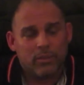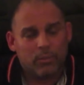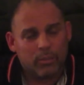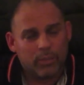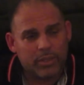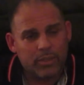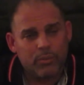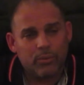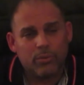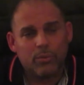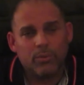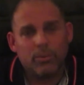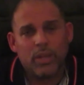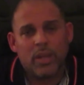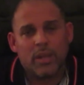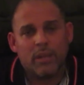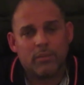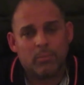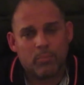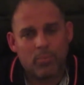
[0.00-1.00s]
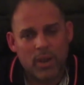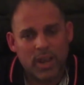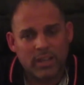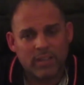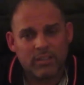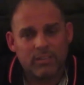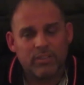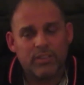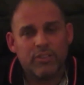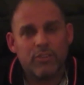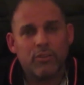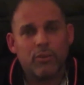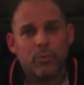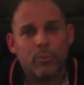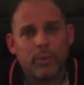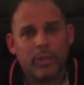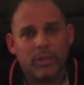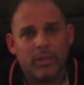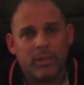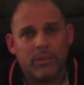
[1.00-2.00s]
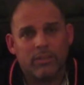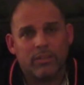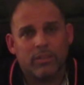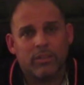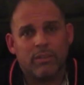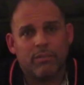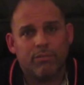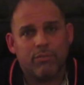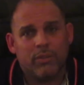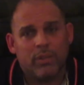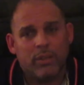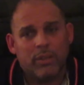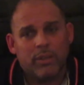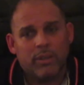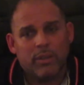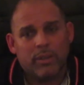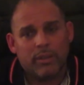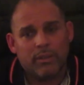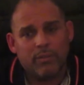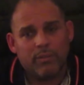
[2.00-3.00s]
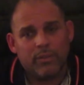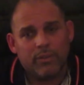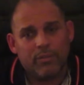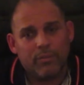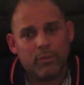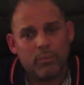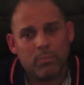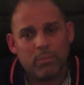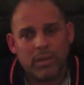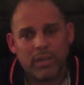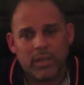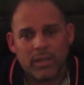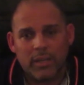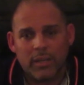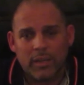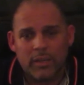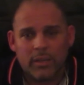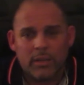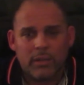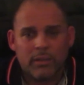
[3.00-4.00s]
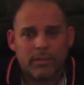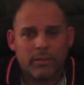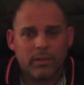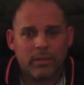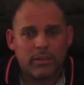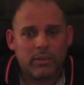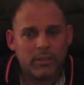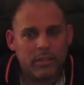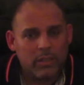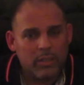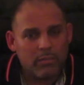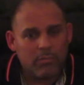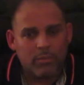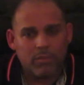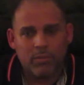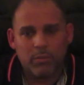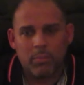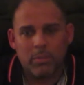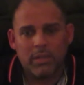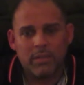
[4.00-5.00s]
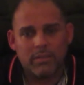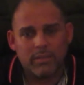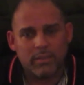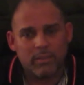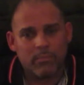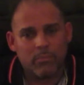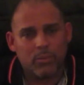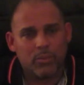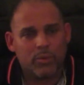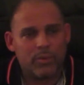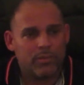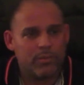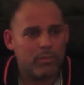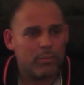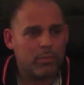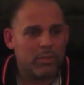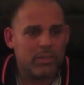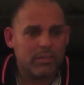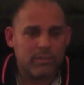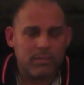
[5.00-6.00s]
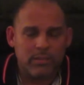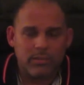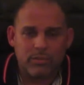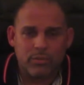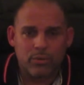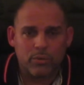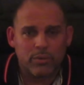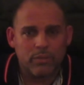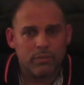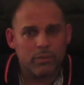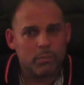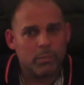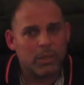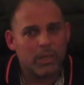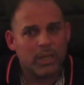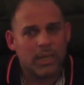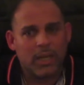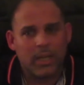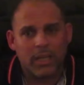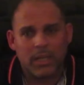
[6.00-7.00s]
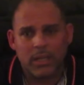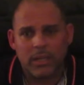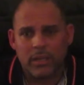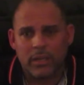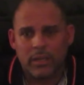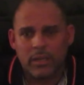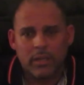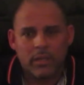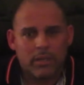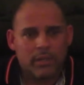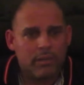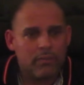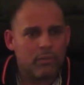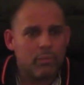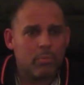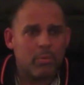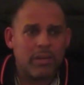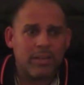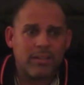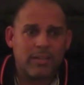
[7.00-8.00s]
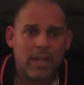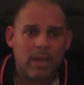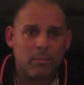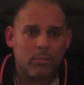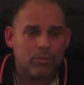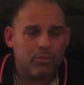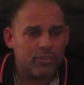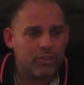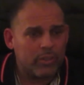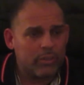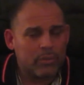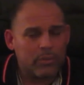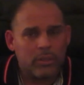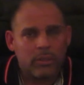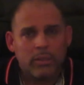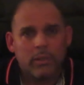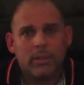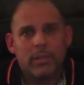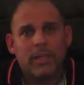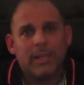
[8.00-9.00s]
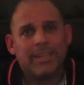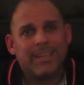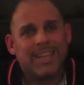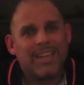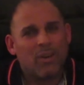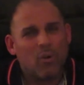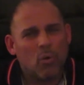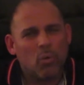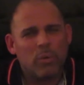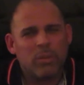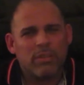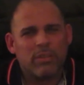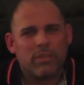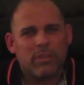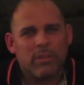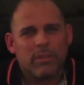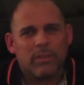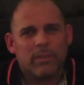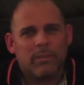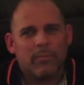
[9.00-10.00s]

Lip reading: The way you do that is practicing your weaknesses. If you play Kadim, if you play Timbo, if you play Cisco, if you play Kalin, if you play Dawo Gio, and they always,